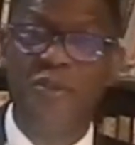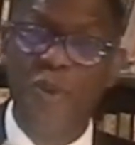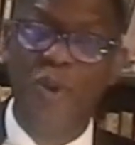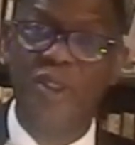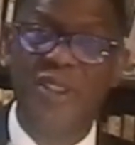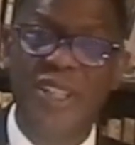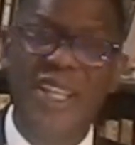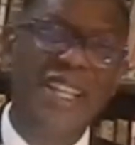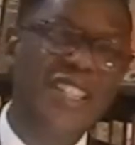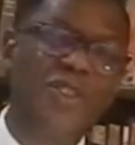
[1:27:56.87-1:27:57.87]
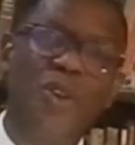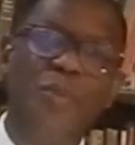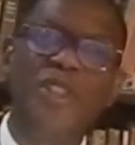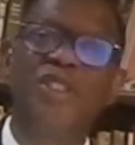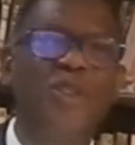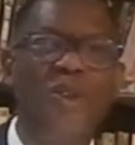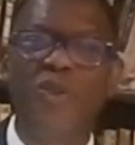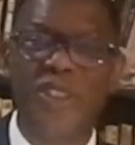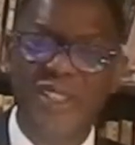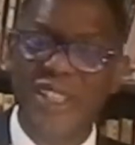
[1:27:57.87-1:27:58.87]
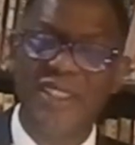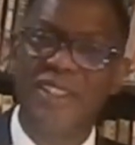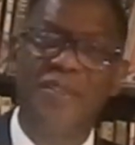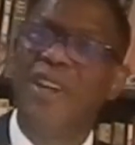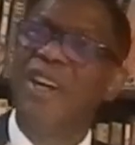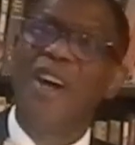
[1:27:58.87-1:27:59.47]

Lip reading: force, is going to be so recessive,